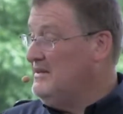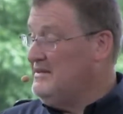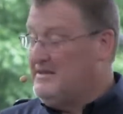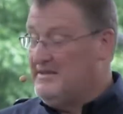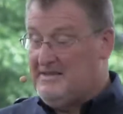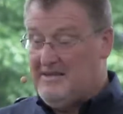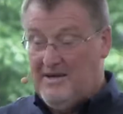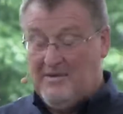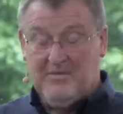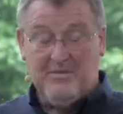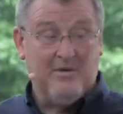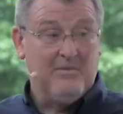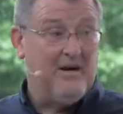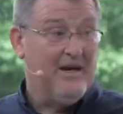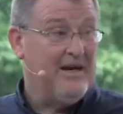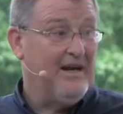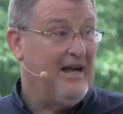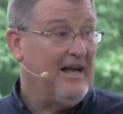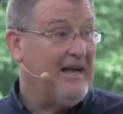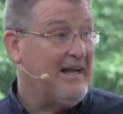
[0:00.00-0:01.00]
I said, "Tell me
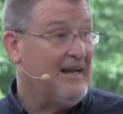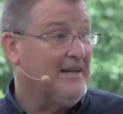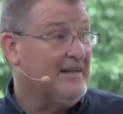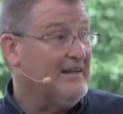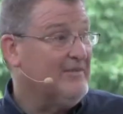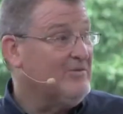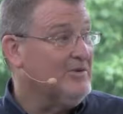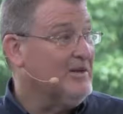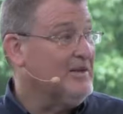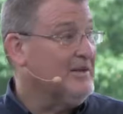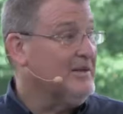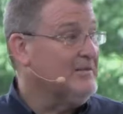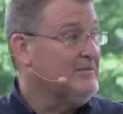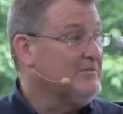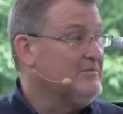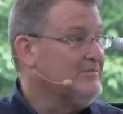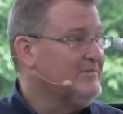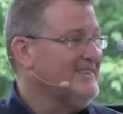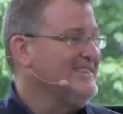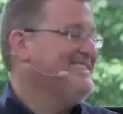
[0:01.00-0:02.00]
about it. I got to live with them."
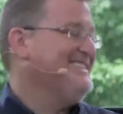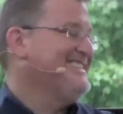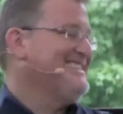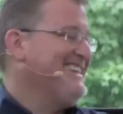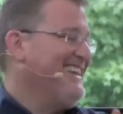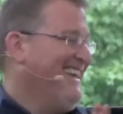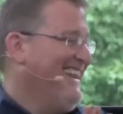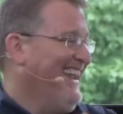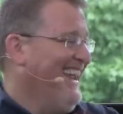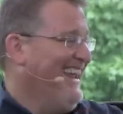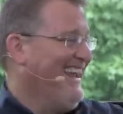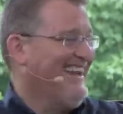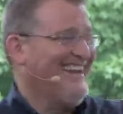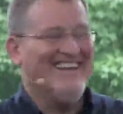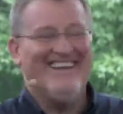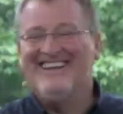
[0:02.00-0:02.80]
Just kidding.